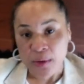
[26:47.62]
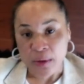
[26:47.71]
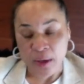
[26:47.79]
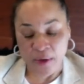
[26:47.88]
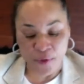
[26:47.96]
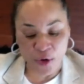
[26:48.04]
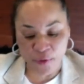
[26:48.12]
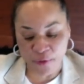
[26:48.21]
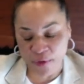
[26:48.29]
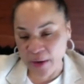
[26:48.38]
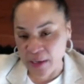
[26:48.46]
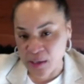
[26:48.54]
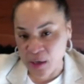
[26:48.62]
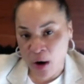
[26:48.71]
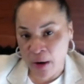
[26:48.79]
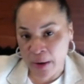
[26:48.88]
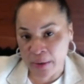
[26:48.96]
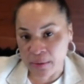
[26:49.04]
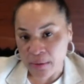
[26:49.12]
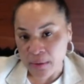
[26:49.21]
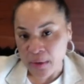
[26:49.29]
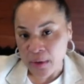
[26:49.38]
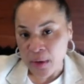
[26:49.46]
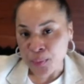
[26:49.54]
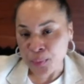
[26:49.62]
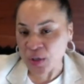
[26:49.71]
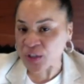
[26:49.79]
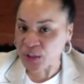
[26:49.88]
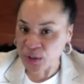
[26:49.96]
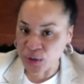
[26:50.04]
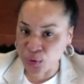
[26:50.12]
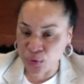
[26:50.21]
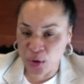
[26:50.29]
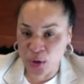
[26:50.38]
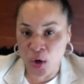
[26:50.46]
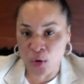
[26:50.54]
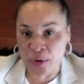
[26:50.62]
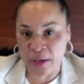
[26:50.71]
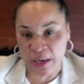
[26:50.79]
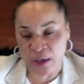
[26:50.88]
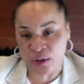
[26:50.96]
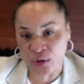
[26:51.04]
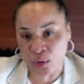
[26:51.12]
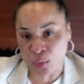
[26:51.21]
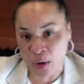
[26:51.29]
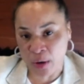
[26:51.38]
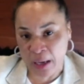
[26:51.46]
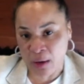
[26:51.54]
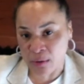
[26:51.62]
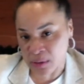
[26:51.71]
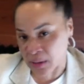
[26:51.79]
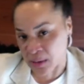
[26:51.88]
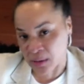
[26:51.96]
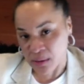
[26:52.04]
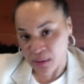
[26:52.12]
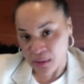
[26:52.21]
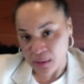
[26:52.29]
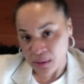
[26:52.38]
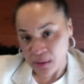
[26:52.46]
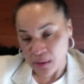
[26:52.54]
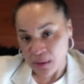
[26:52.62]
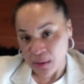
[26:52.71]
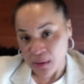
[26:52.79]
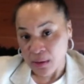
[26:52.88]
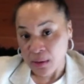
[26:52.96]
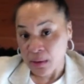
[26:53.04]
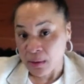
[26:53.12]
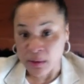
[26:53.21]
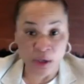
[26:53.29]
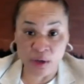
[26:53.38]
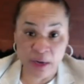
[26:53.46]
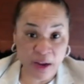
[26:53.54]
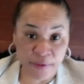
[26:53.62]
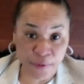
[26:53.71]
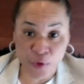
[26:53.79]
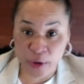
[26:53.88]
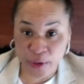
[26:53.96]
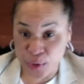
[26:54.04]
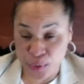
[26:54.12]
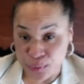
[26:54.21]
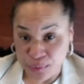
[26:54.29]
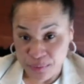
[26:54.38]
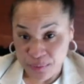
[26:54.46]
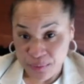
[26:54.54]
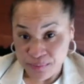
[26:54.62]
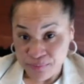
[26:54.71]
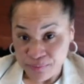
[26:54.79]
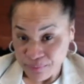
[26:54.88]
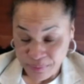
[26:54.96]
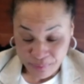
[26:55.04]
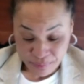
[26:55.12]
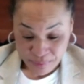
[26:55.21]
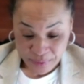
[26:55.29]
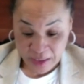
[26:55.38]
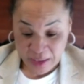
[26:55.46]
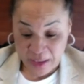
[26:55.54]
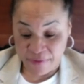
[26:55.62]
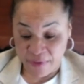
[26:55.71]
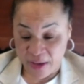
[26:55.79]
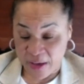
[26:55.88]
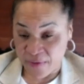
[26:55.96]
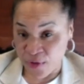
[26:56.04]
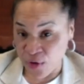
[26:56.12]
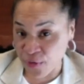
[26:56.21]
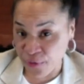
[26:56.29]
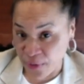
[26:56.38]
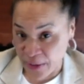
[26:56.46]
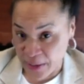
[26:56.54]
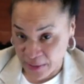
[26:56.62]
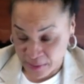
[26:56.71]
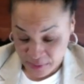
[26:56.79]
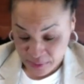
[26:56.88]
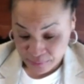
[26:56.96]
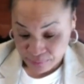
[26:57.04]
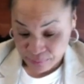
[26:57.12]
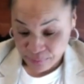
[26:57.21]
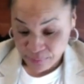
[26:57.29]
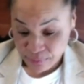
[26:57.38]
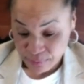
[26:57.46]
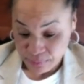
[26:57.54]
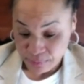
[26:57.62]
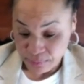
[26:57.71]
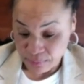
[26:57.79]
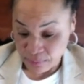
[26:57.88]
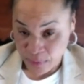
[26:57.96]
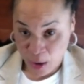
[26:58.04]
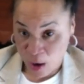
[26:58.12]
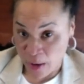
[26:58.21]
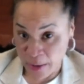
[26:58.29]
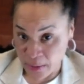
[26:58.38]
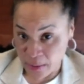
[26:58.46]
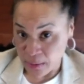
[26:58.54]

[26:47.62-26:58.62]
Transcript: if your friends aren't pushing you to go get extra workouts in they're not for you and if if your friends aren't